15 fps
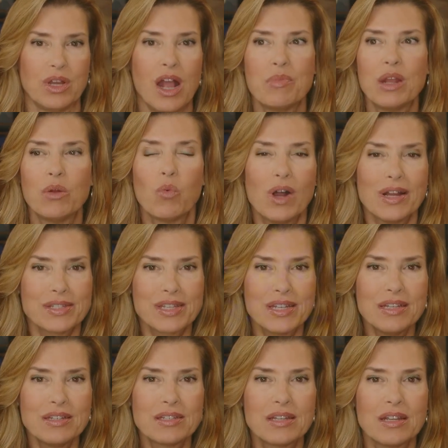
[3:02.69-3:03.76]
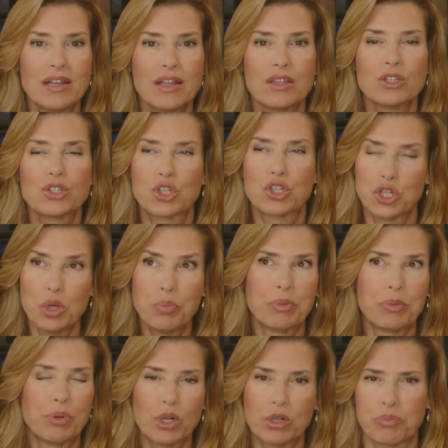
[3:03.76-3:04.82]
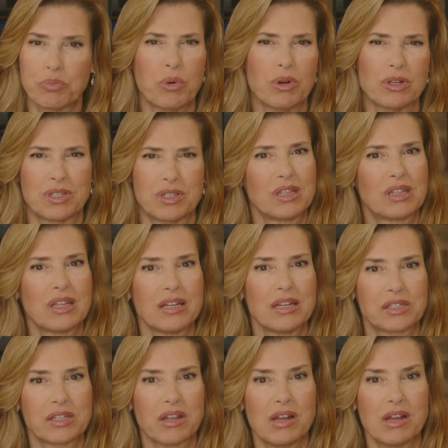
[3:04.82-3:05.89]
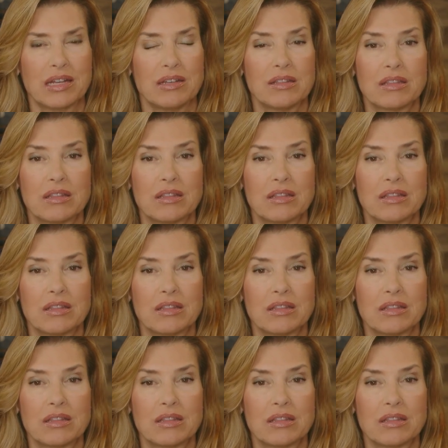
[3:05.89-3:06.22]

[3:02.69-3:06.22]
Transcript: It wasn't the stupid book reports that they assigned